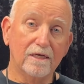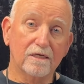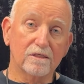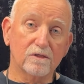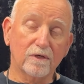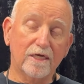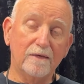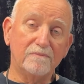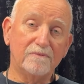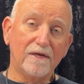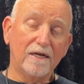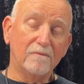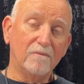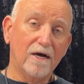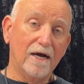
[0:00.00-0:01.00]
So keep that
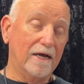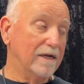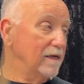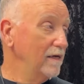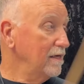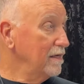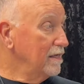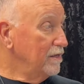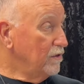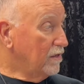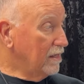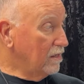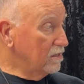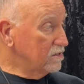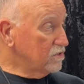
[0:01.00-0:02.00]
in mind. You
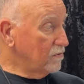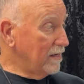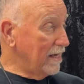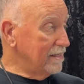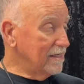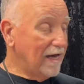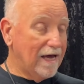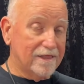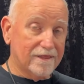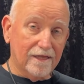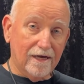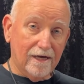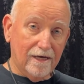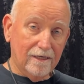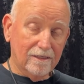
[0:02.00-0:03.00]
can also add
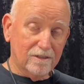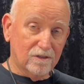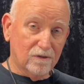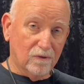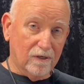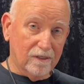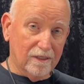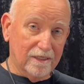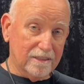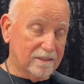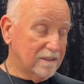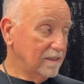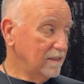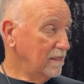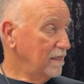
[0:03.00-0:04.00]
nada to our
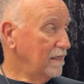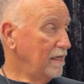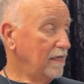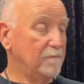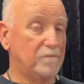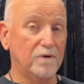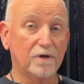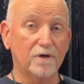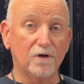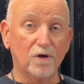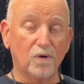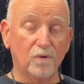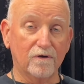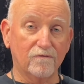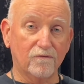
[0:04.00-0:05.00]
list and put a
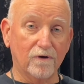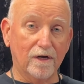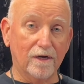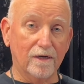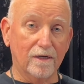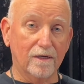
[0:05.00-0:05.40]
no in front.